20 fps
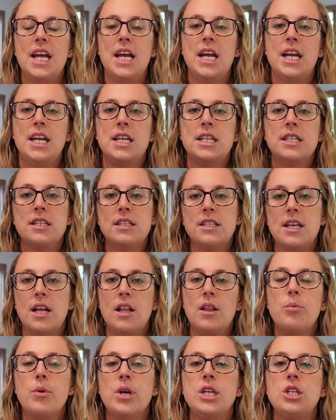and it's a
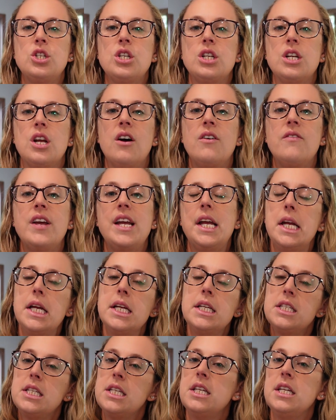celebration of
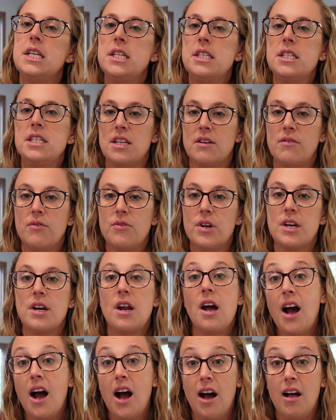18 different
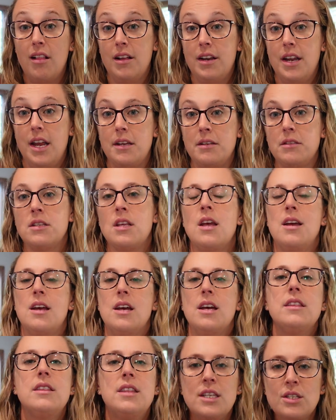holidays.
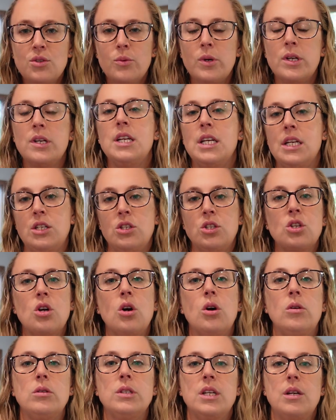This one is
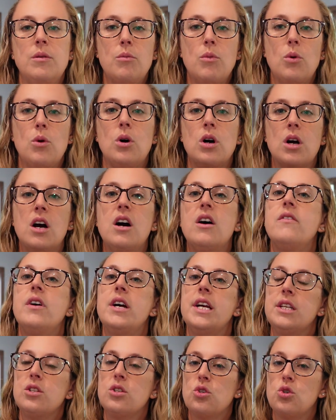told in more of
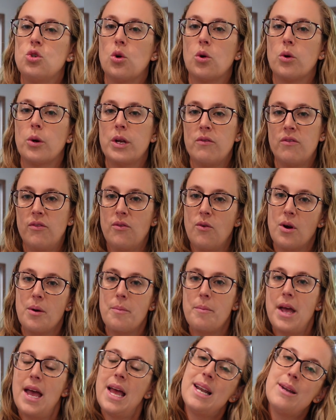a story
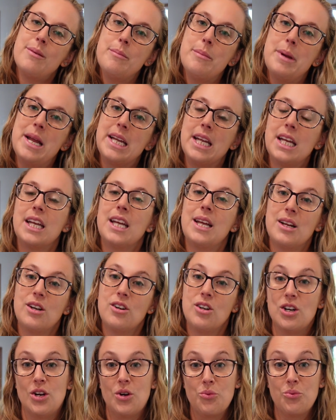format, making it a
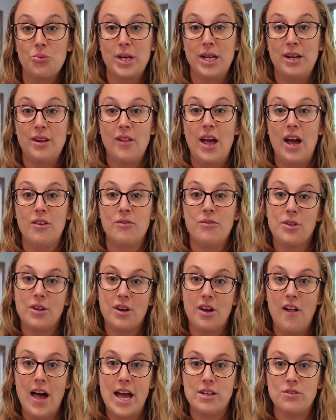good read aloud for the
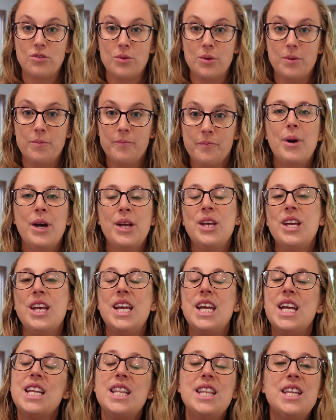classroom. But
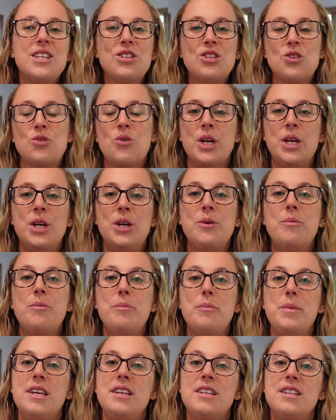in this story, you'll
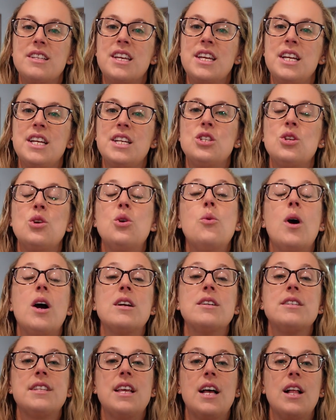meet kids who
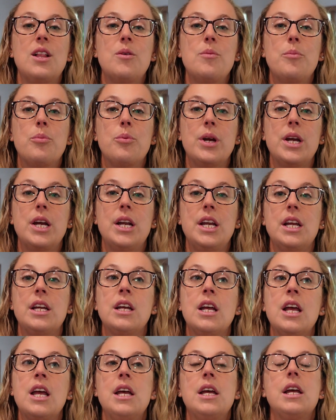are
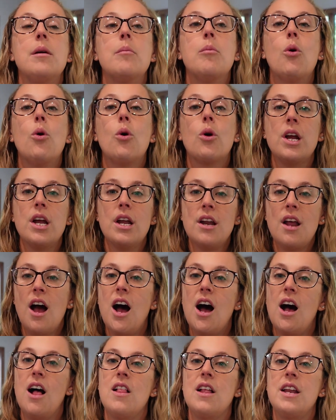celebrating important
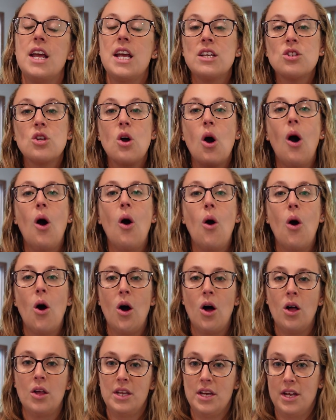holidays
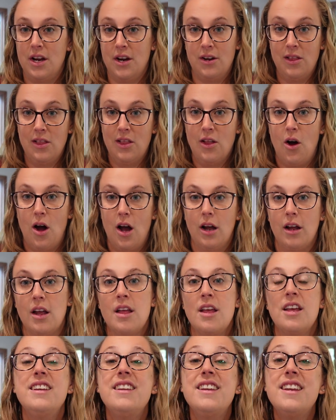all year long,
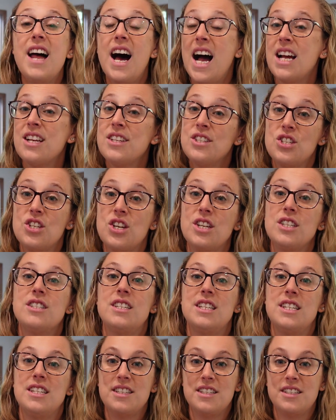not
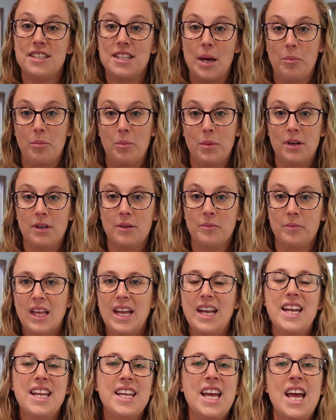just in December.
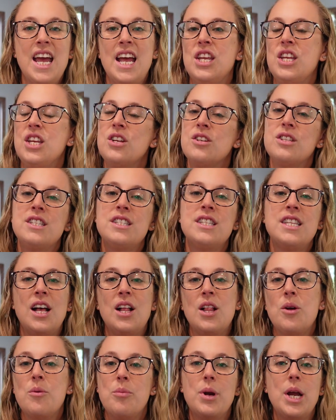And again, you'll
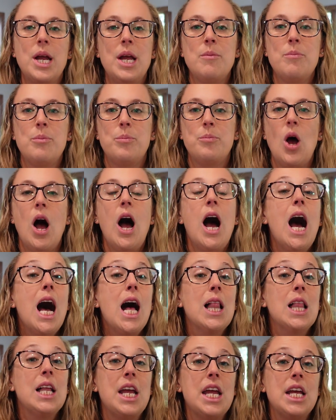celebrate
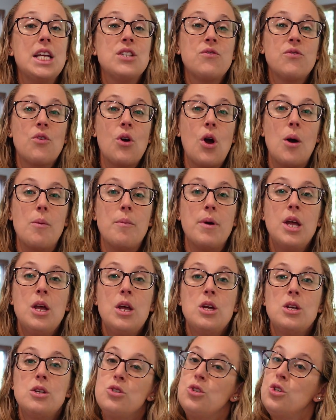holidays from
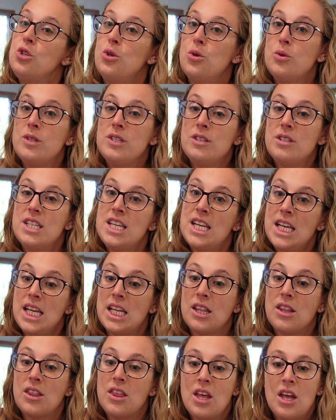
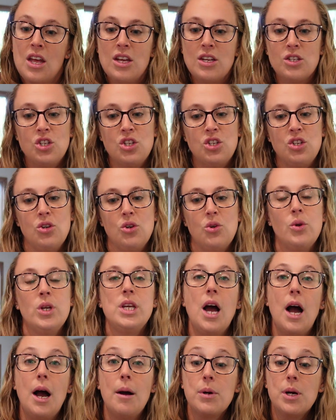Juneteenth to
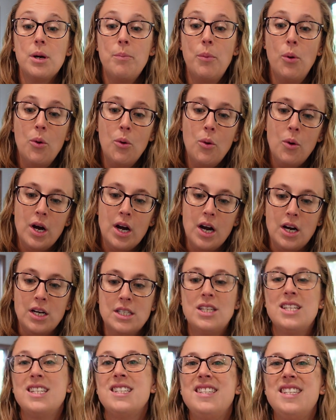Yom Kippur
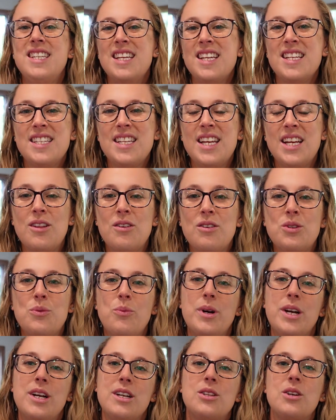to Dia de los
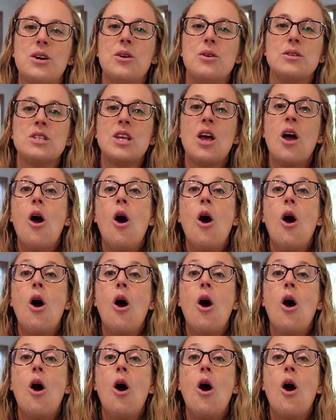Muertos,